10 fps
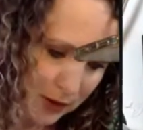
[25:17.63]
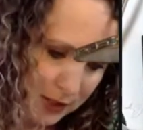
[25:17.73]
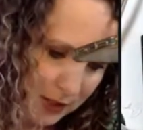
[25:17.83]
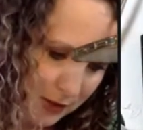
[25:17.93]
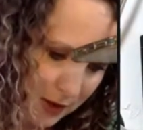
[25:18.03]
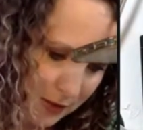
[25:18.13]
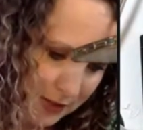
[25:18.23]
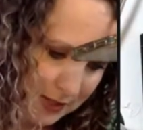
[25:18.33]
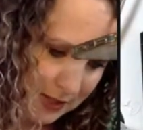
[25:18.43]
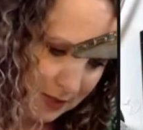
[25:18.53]
too,
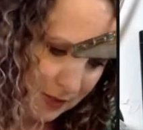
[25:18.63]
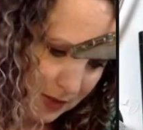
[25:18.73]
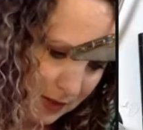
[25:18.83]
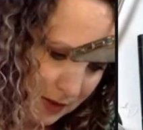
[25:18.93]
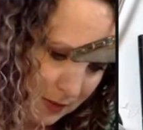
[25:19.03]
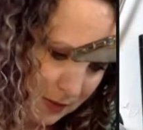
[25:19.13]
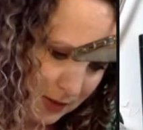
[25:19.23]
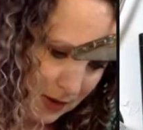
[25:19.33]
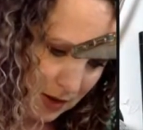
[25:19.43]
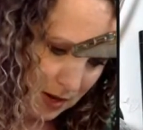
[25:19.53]
obviously. All
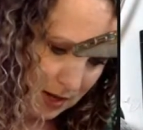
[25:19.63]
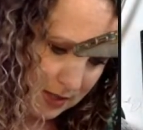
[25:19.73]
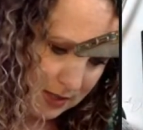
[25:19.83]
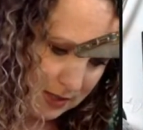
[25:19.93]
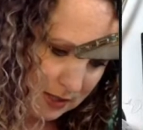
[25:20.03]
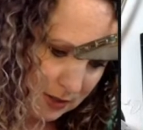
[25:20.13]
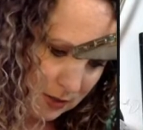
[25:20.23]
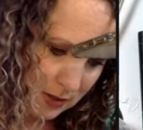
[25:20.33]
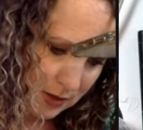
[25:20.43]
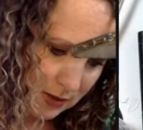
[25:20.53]
right. So
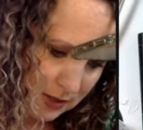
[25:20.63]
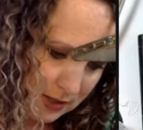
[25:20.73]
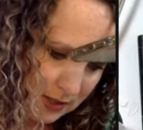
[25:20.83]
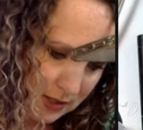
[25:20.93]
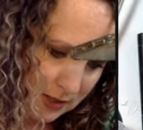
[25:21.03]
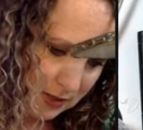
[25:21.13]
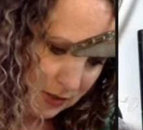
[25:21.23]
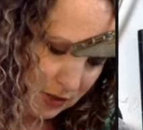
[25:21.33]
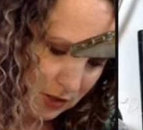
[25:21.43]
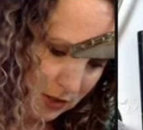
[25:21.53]
here's this
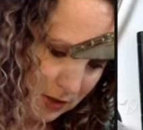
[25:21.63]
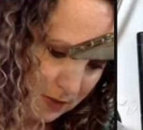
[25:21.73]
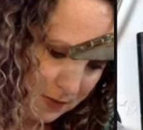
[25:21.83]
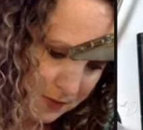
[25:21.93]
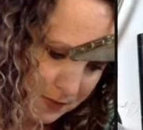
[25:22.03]
downstroke.